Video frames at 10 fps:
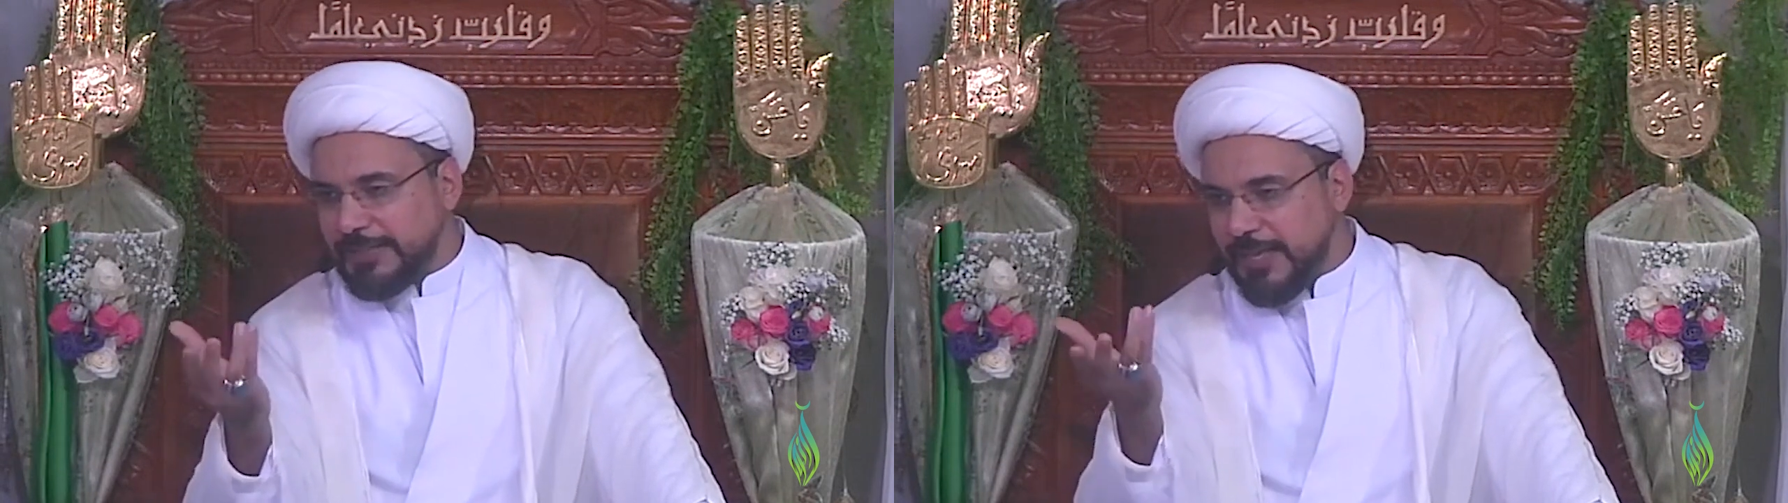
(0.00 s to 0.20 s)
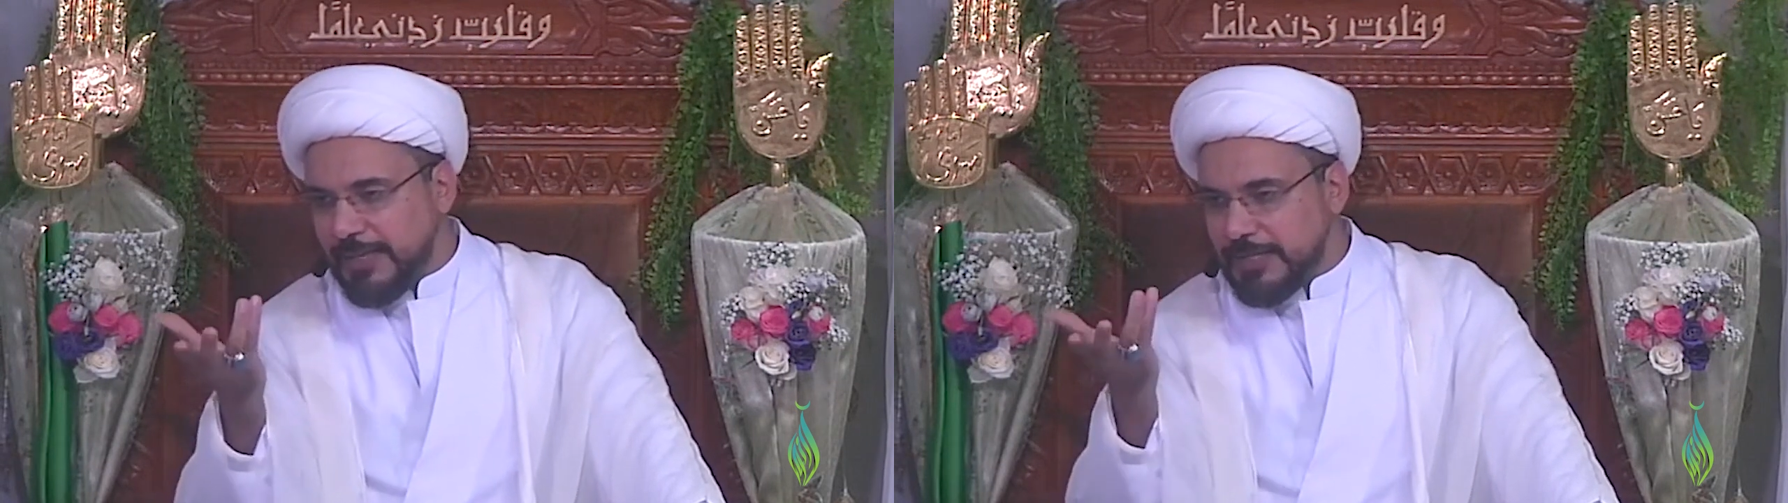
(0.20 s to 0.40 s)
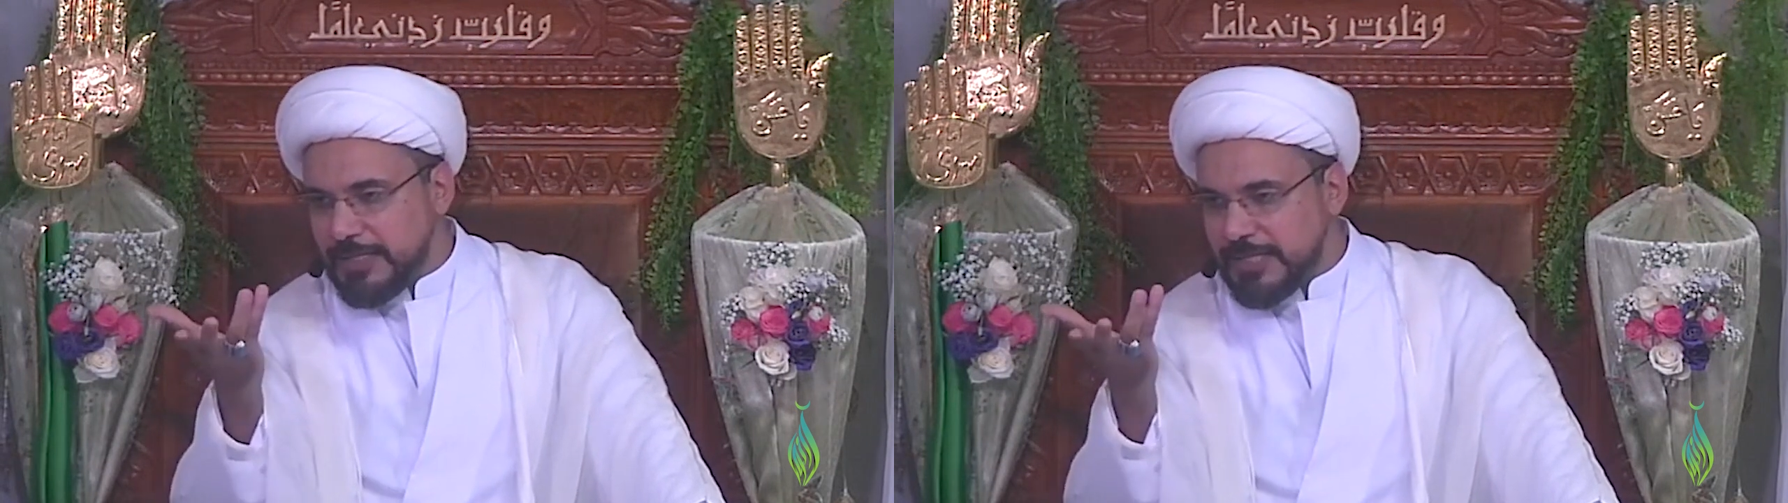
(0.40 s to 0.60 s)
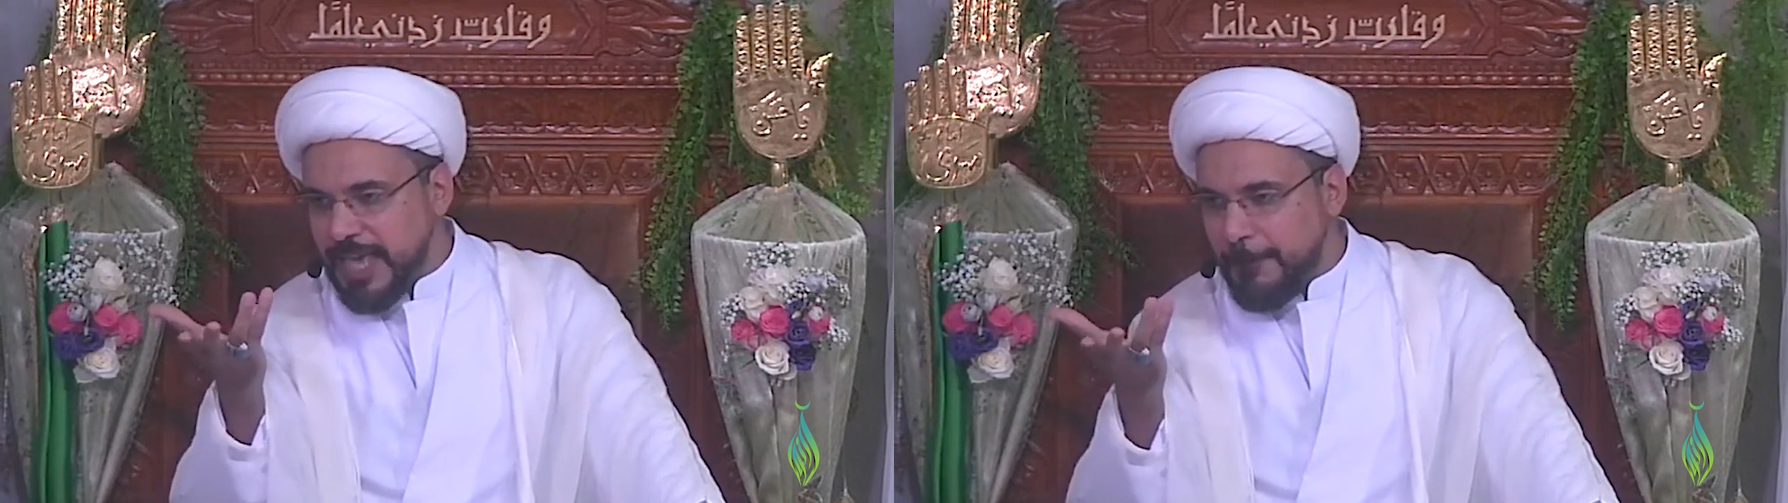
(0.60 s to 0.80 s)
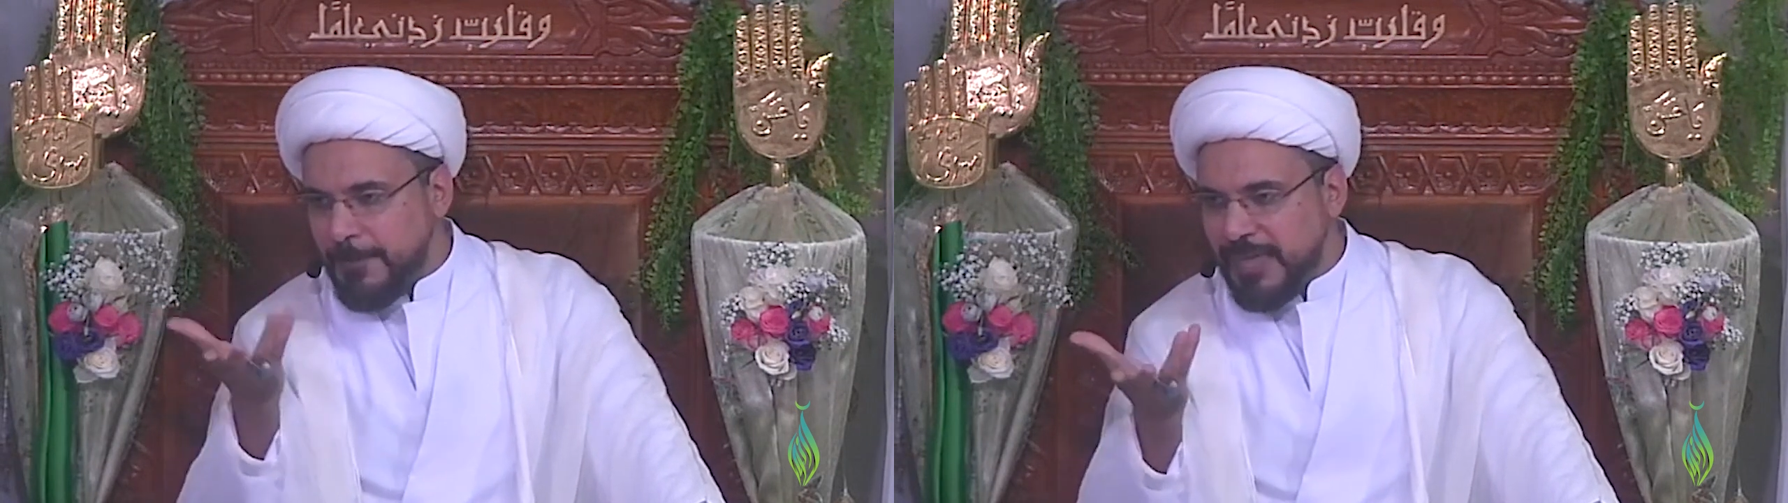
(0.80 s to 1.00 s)
turns
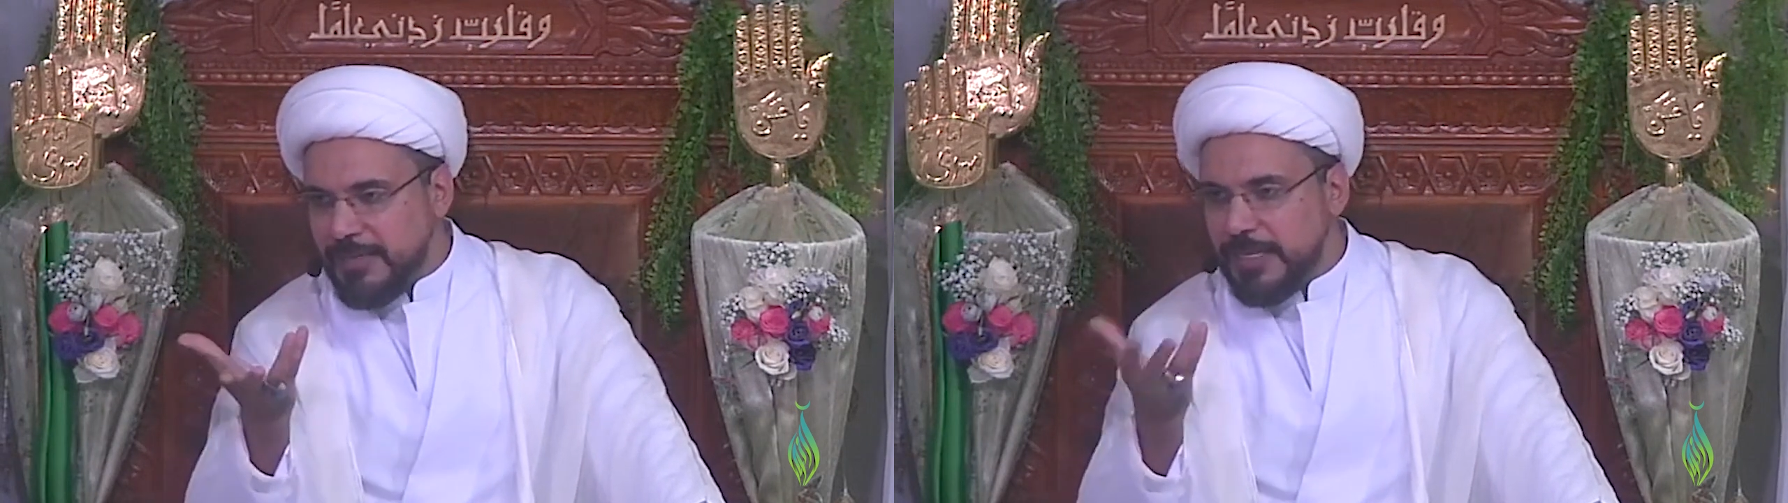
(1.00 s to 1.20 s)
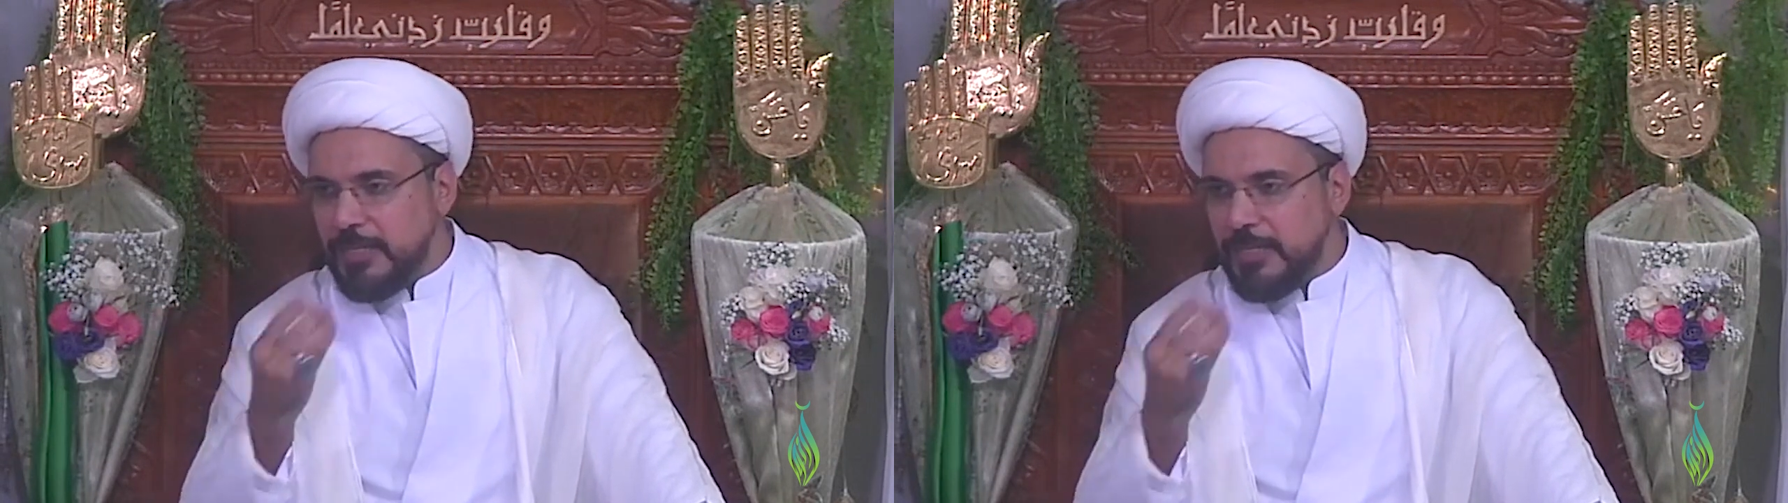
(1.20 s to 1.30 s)
their bed